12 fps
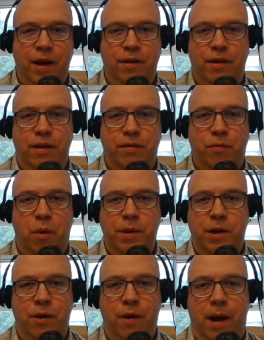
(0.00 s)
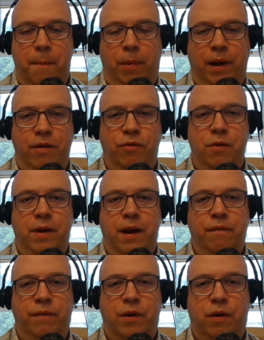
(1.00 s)
get a sense of what we do, and please do
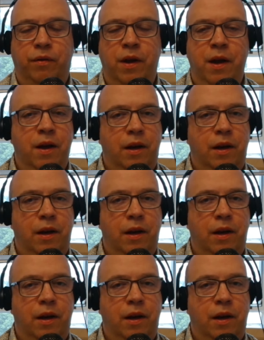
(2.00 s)
get involved.